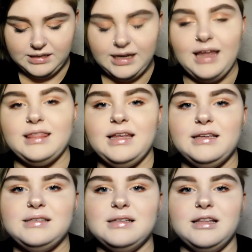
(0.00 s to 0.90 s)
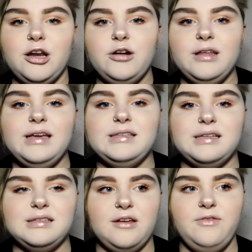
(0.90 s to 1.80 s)
to get this literally
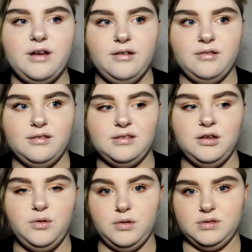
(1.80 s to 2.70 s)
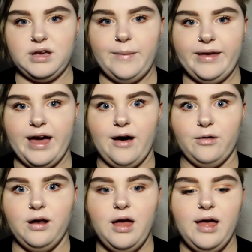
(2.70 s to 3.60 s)
since I knew it was coming out.